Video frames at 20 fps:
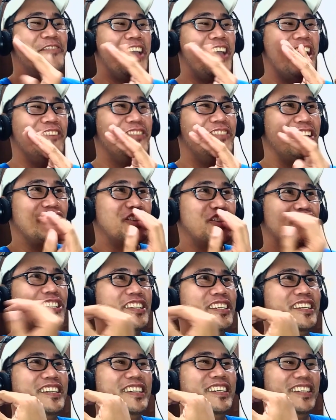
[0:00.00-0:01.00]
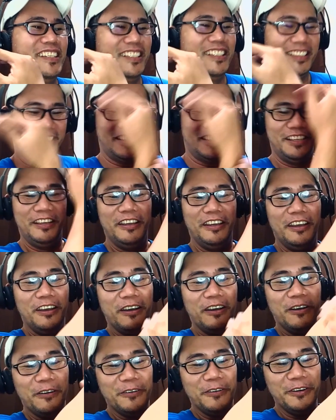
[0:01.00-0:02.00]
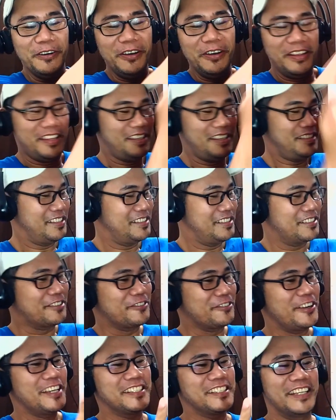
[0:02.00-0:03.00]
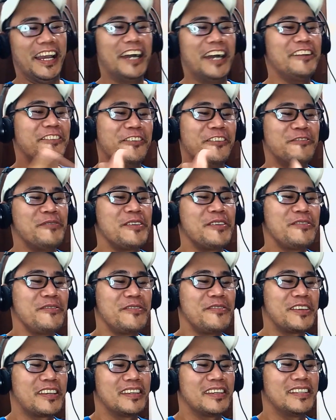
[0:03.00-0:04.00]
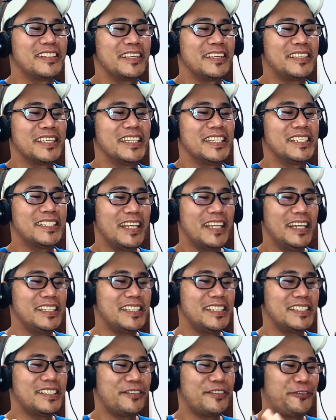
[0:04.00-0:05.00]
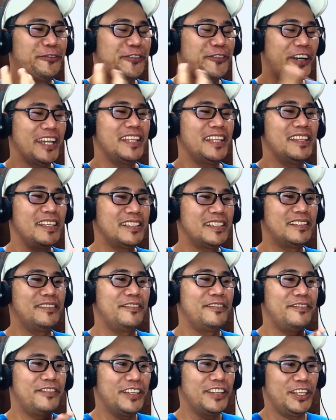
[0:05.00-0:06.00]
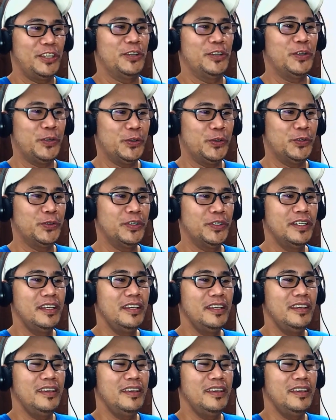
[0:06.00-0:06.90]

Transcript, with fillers: I'm having chills. Oh, this is crazy. I don't know, maybe because I just I just find this video